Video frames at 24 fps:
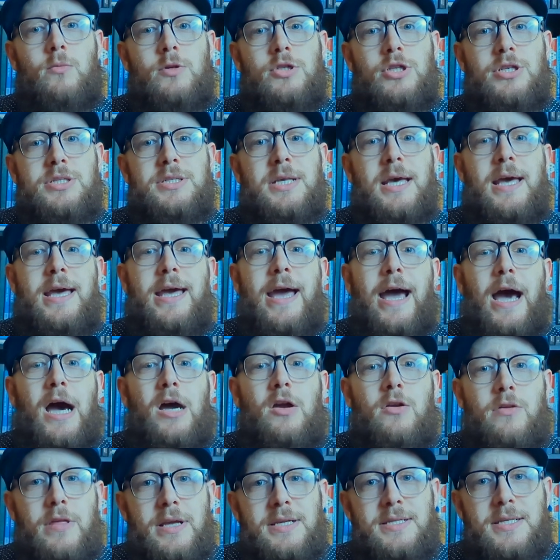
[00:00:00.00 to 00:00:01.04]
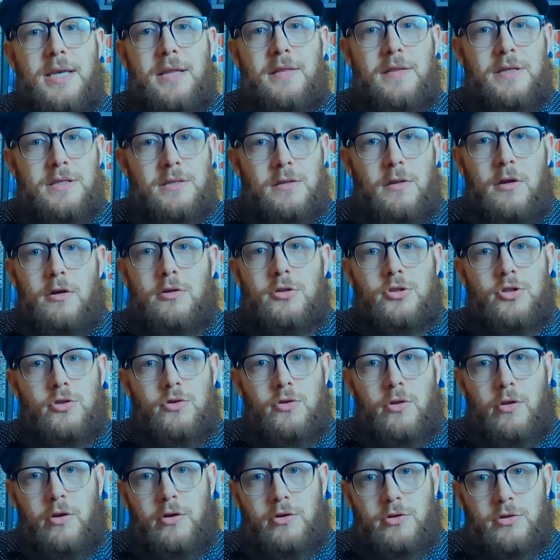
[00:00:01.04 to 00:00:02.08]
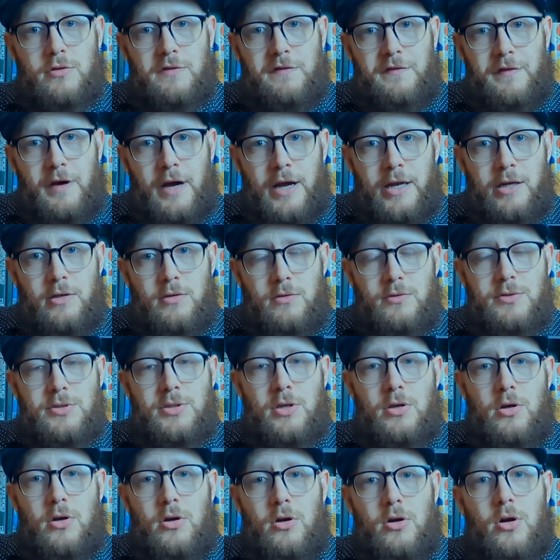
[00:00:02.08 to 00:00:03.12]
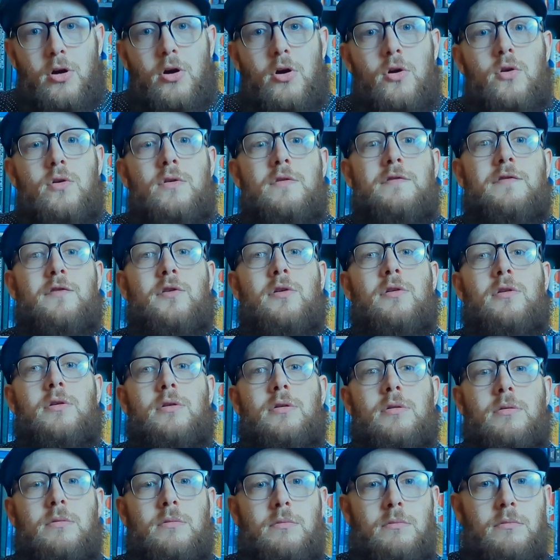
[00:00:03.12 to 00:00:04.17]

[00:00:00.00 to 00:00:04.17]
which is how do they send these larger and larger files over